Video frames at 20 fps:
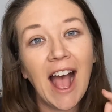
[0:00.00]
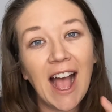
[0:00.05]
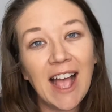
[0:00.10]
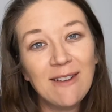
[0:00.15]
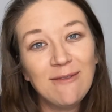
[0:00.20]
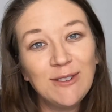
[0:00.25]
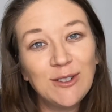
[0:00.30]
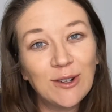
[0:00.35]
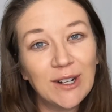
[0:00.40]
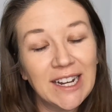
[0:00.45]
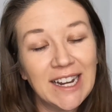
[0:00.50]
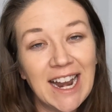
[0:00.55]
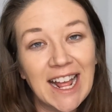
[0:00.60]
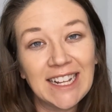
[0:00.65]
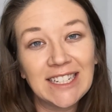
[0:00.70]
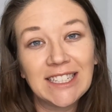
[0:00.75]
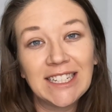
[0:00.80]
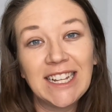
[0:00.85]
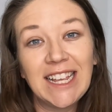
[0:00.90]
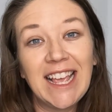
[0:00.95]
I'm Jordan
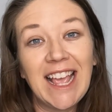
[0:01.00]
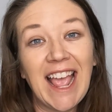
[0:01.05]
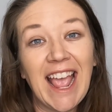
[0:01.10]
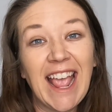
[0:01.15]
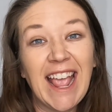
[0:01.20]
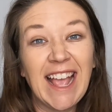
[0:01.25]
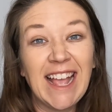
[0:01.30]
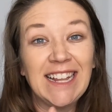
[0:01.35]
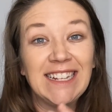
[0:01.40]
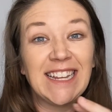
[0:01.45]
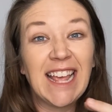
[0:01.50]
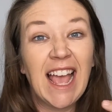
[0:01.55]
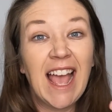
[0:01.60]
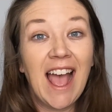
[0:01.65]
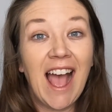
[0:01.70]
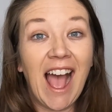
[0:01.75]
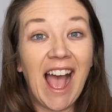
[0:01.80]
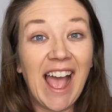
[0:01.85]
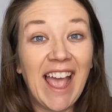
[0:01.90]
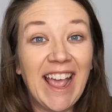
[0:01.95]
Ashley, and
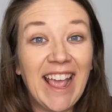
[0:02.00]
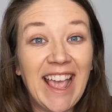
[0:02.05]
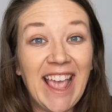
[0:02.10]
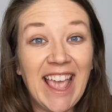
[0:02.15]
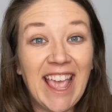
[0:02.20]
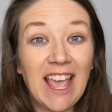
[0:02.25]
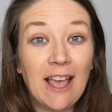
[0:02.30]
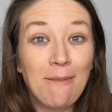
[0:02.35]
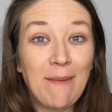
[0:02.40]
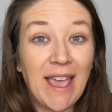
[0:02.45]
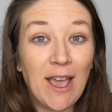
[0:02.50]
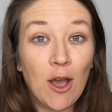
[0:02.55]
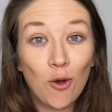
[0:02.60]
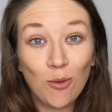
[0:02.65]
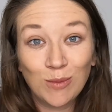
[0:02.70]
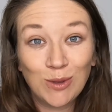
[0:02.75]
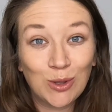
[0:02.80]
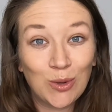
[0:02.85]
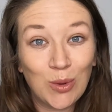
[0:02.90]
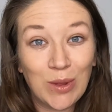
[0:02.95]
I am a
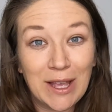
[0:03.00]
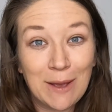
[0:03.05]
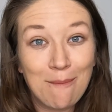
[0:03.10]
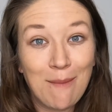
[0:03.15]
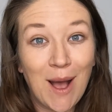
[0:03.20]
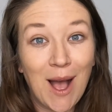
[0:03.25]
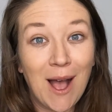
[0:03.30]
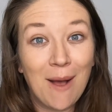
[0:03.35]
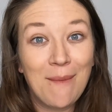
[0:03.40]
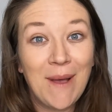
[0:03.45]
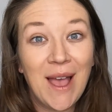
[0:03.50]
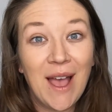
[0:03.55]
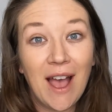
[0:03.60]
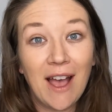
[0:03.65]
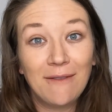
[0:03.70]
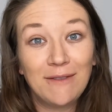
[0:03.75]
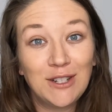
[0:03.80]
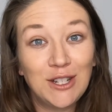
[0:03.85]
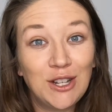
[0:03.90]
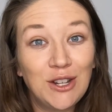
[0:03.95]
homeschooling mom
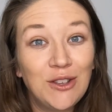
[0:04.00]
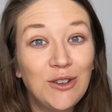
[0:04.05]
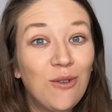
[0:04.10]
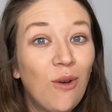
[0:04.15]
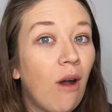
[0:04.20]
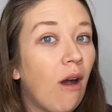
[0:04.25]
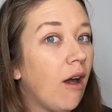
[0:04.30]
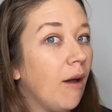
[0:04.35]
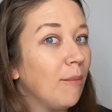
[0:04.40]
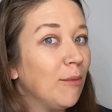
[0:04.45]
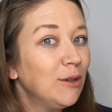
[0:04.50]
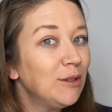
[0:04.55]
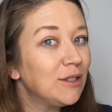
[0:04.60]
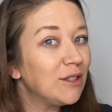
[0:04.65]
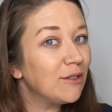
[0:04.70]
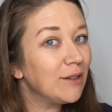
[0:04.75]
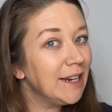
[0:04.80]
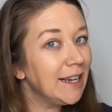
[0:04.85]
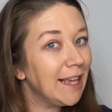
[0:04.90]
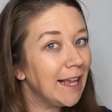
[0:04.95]
of 2,
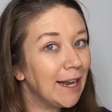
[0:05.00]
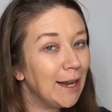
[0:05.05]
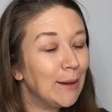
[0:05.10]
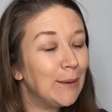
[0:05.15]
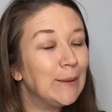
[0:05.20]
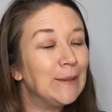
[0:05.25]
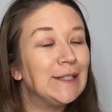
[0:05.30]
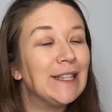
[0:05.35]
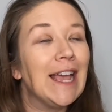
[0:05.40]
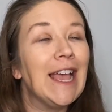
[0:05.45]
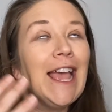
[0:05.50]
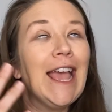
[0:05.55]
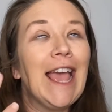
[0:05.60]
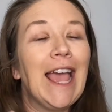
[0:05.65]
almost 3 kiddos,